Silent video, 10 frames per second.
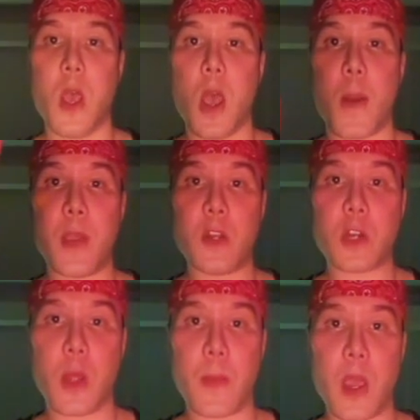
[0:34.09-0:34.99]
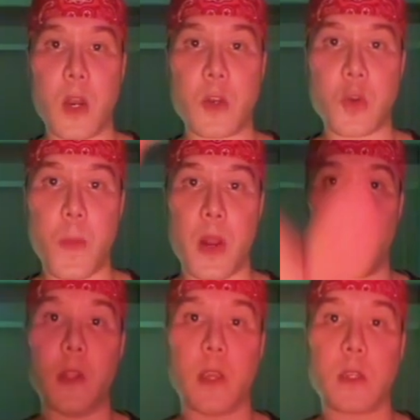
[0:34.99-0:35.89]

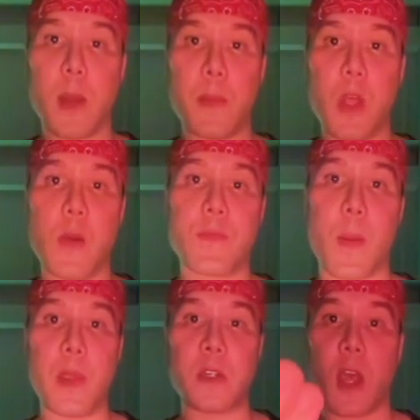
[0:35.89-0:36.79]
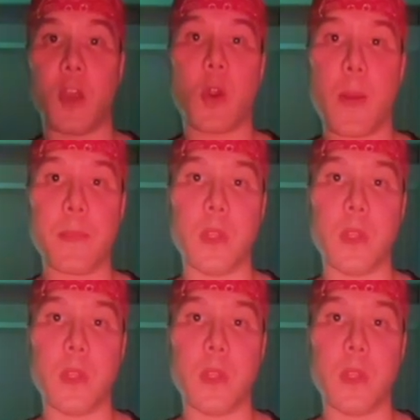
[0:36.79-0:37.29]
MEHLMAN_medical. Links down below. Find me on Telegram.